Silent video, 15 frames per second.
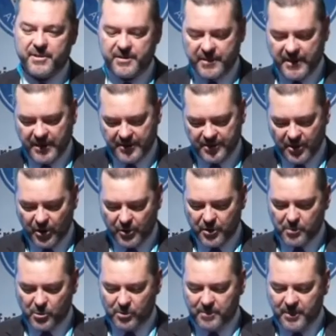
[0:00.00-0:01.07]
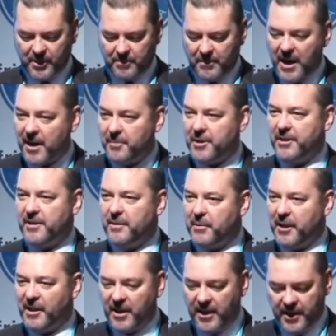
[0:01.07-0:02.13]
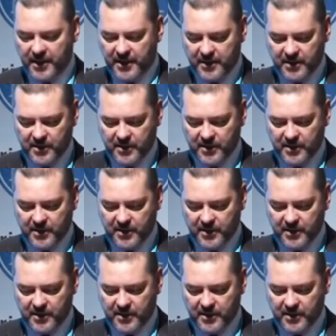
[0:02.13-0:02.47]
the Honourable Bill Marmin, MLA,